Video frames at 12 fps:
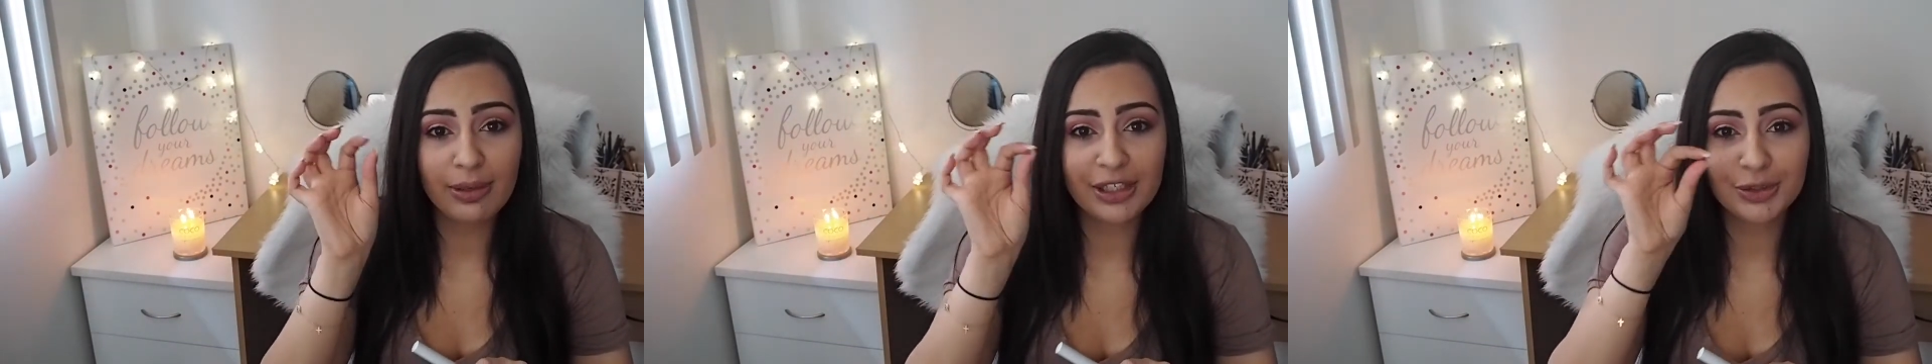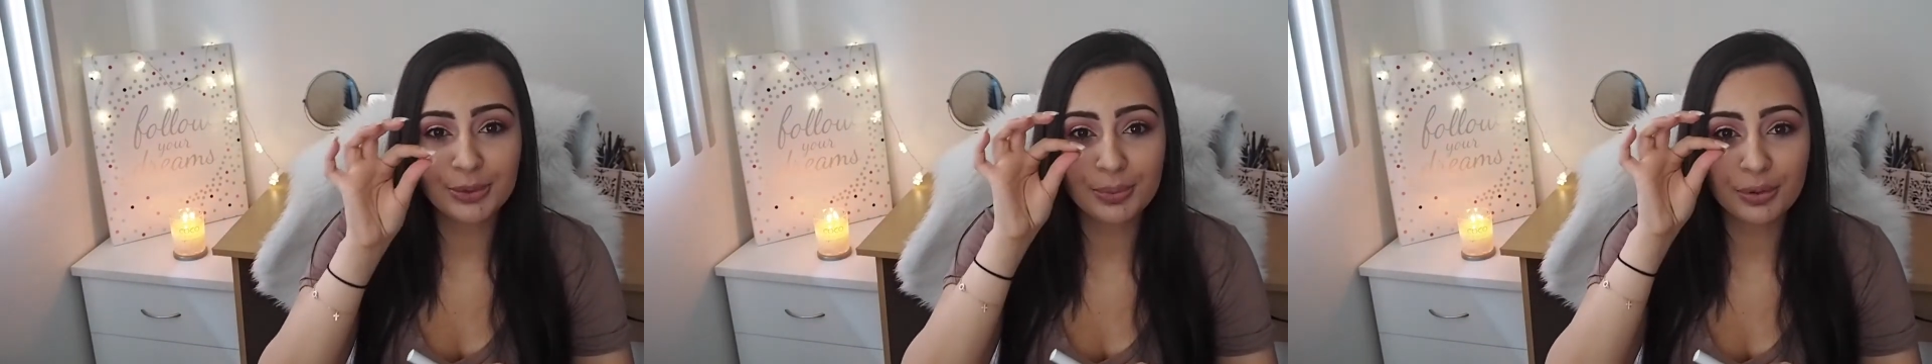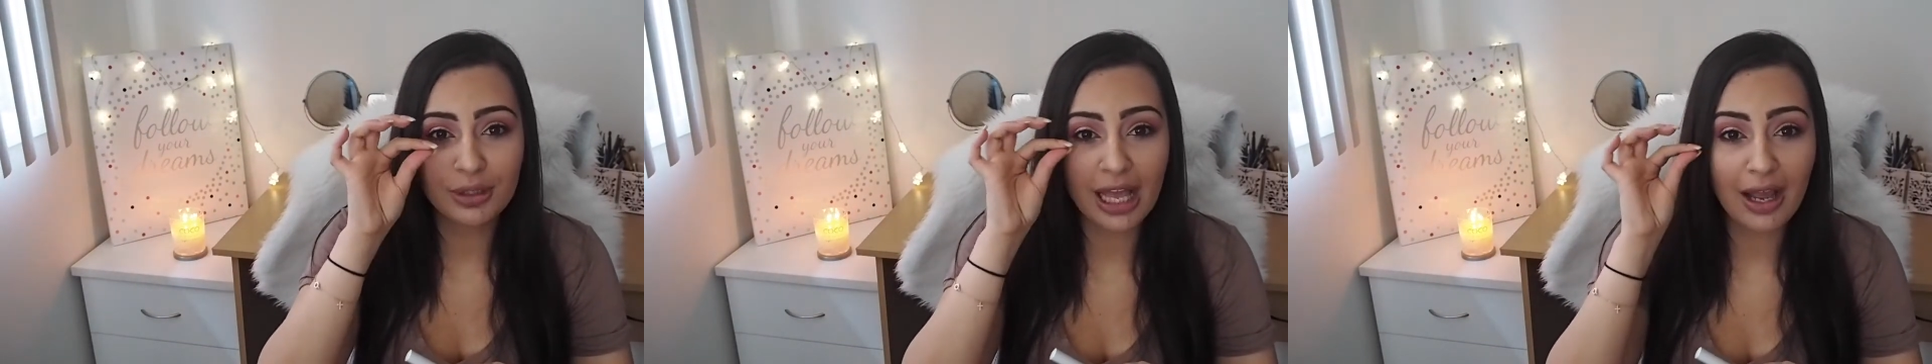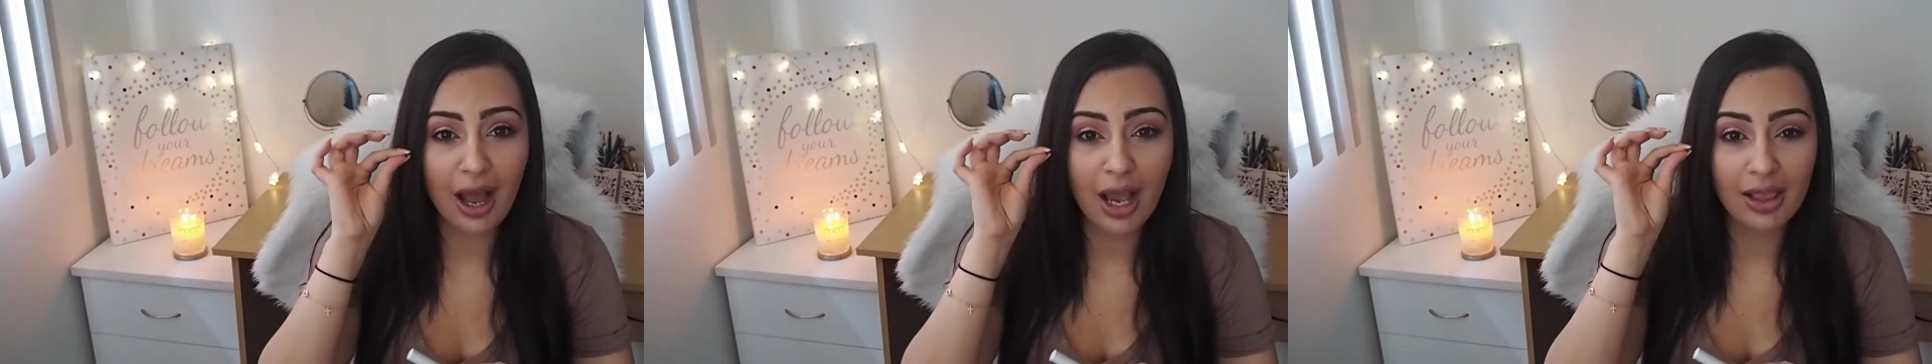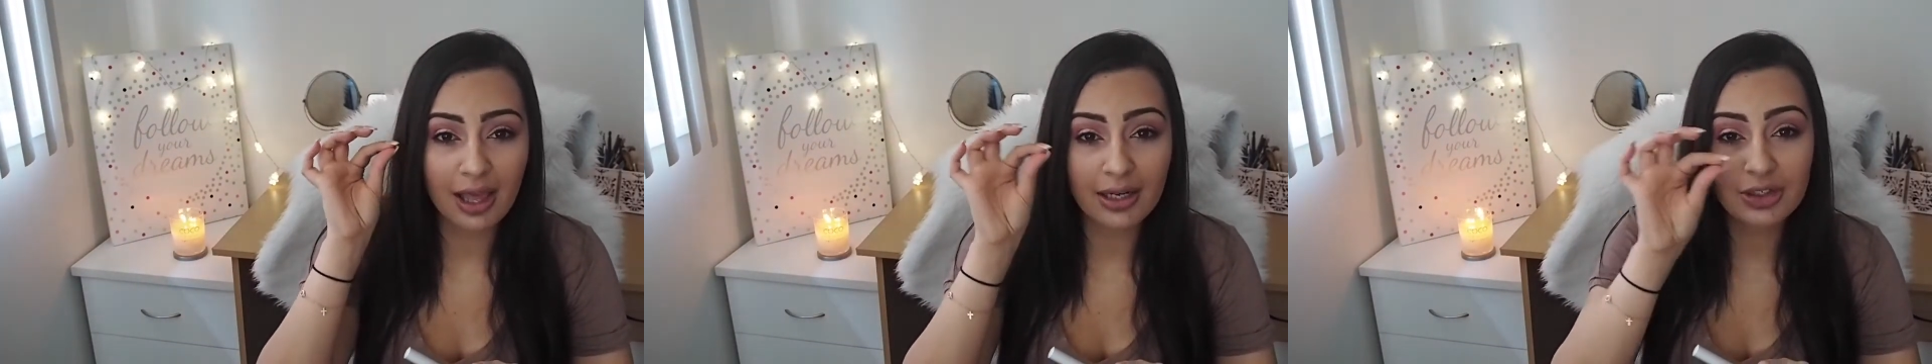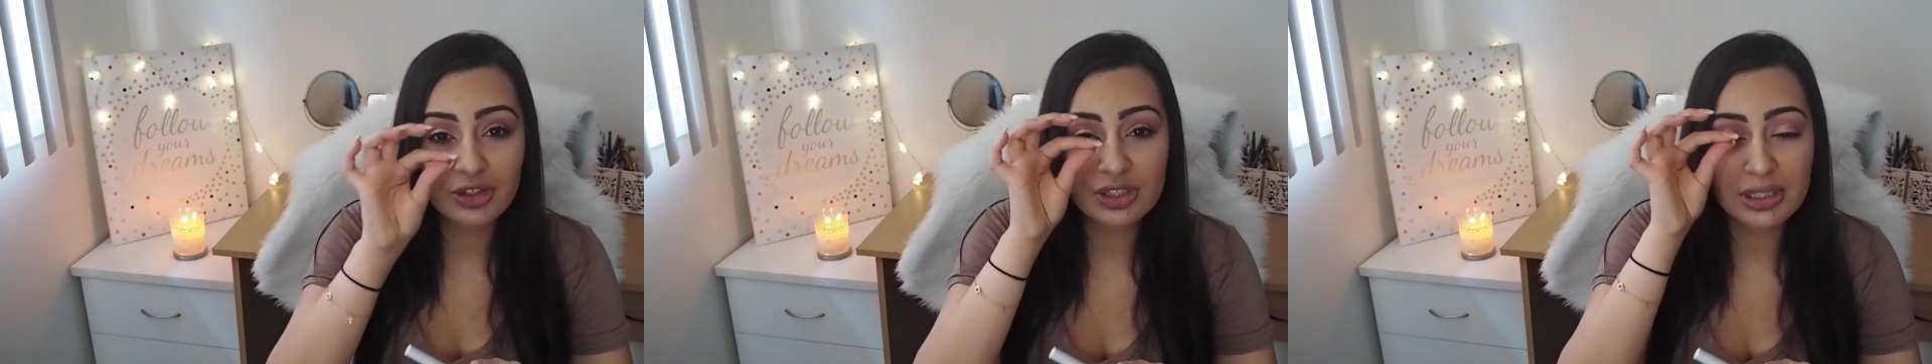where you would put like
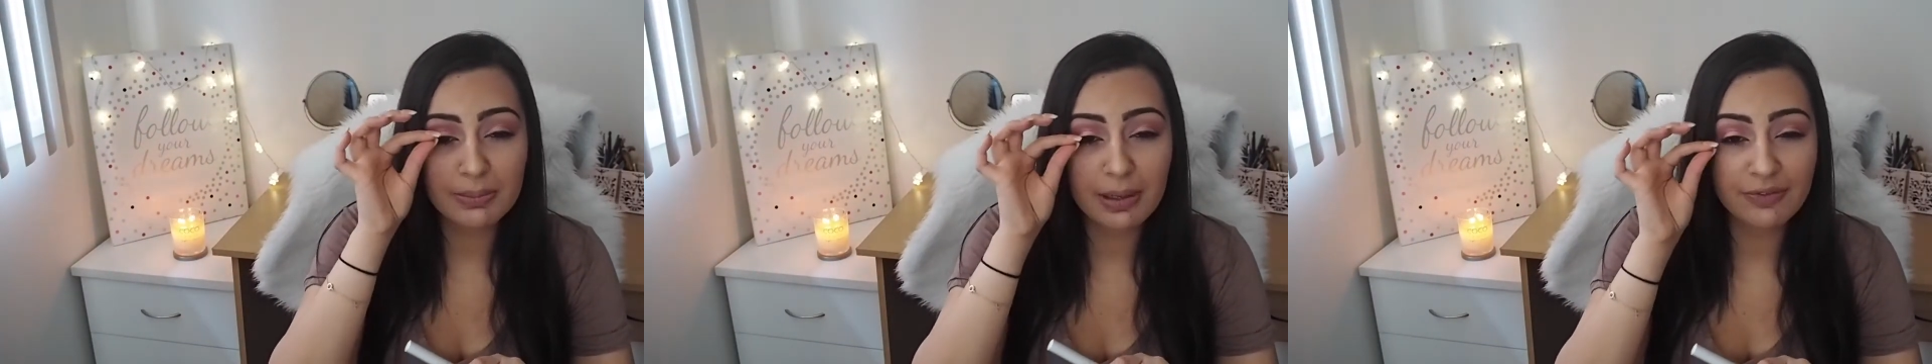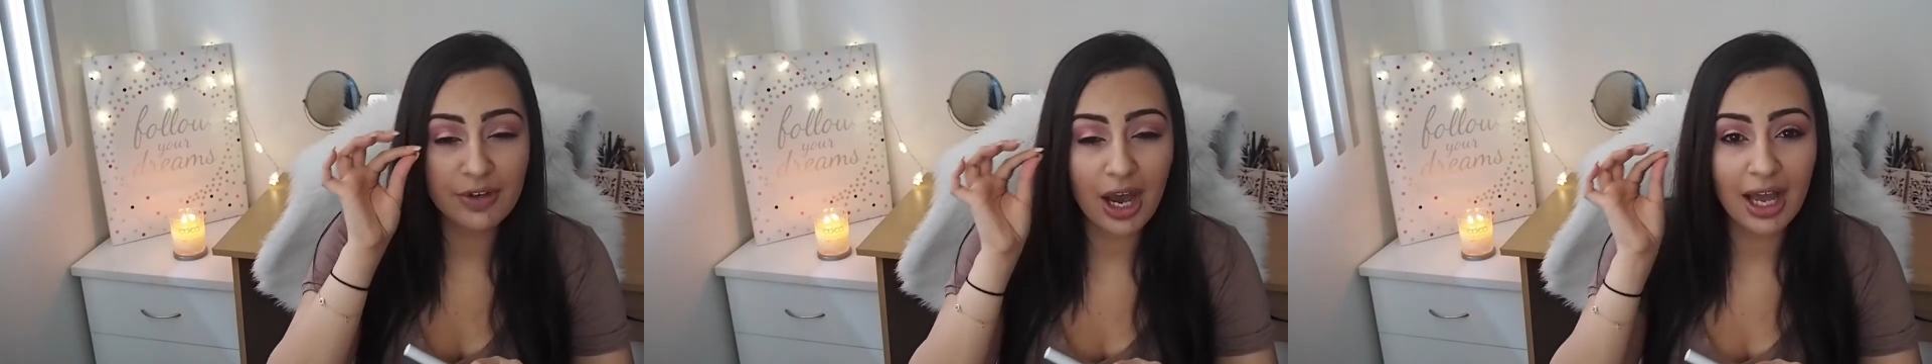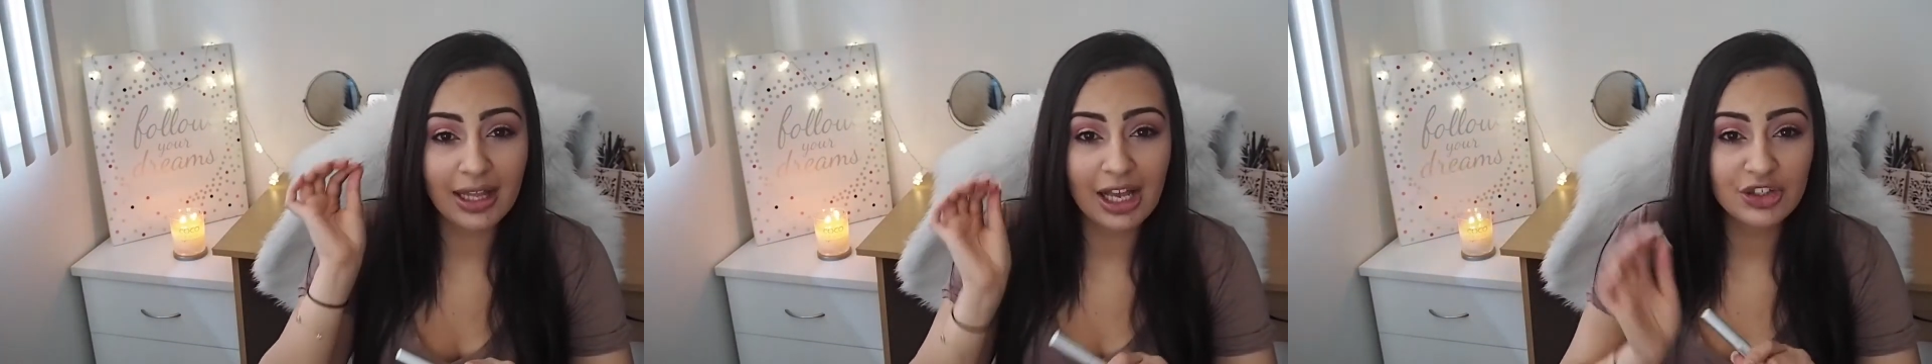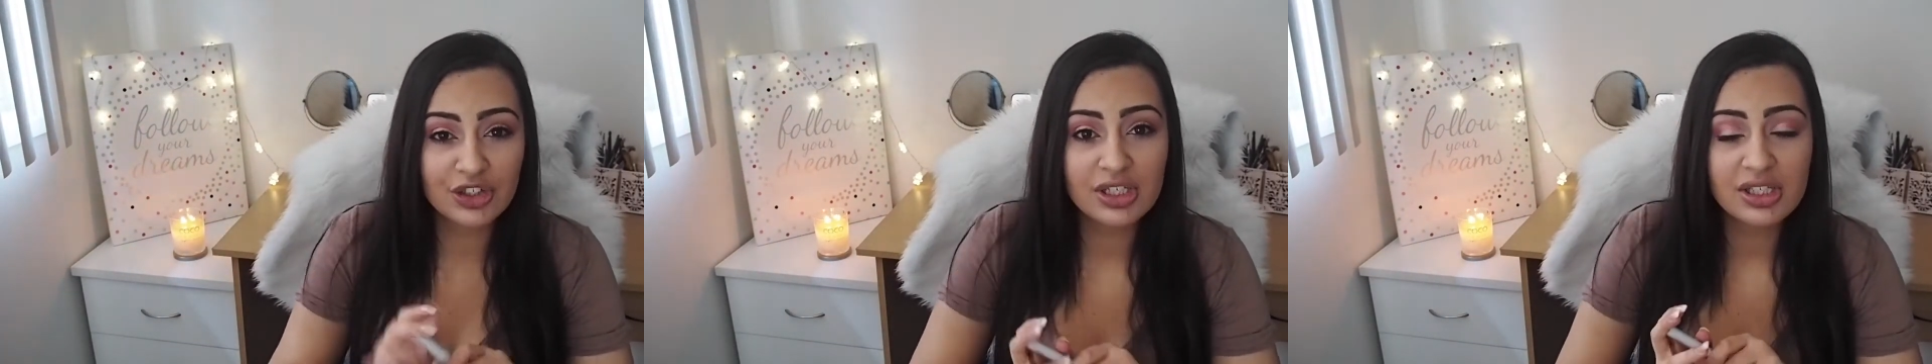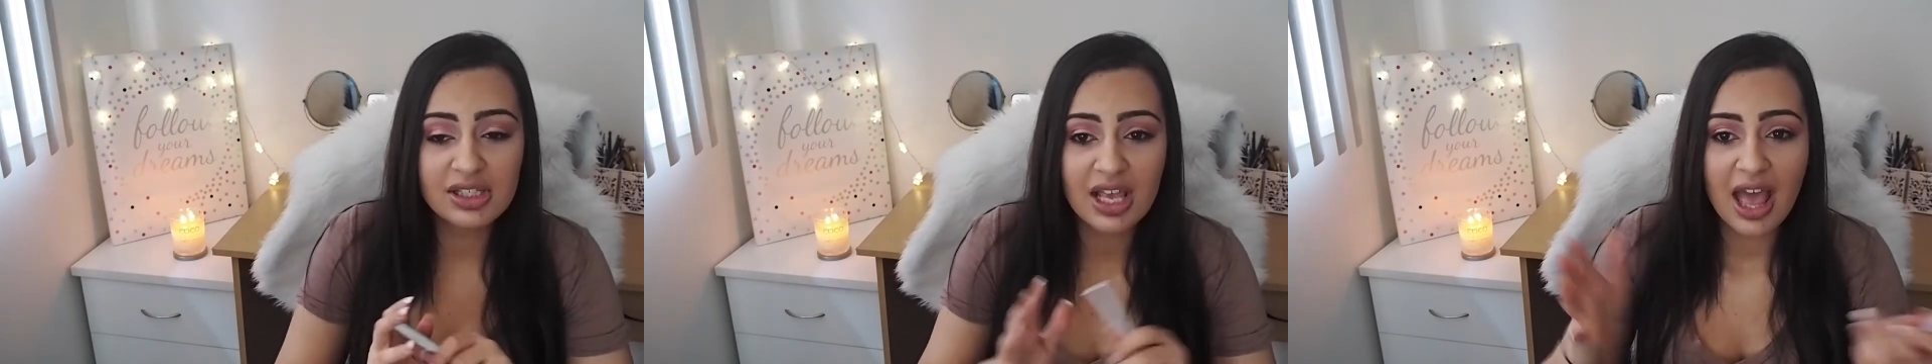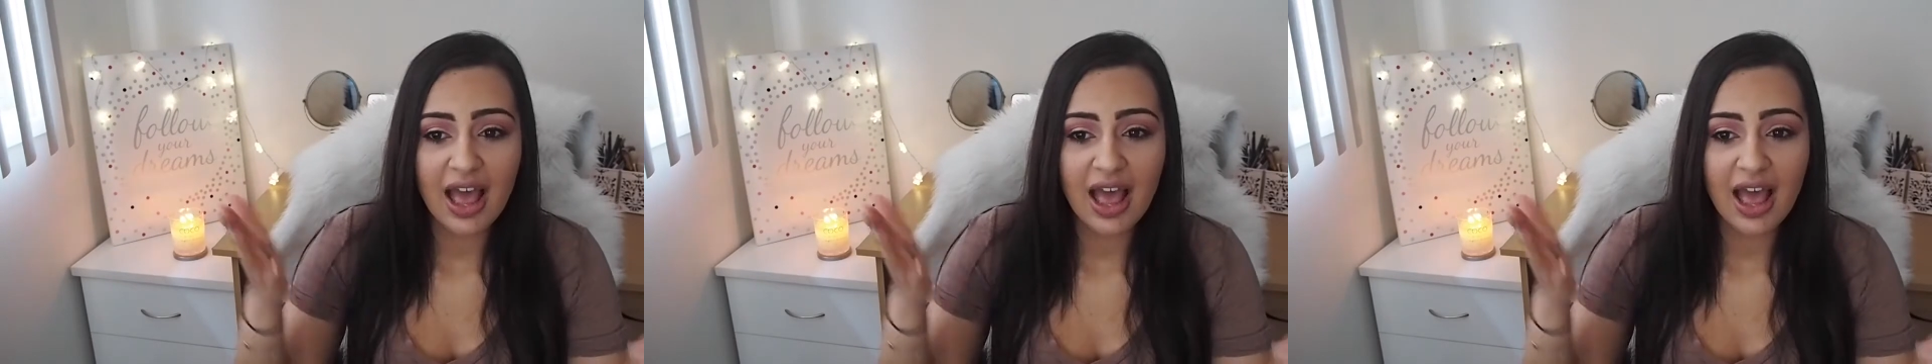eyeliner just above your eyelashes,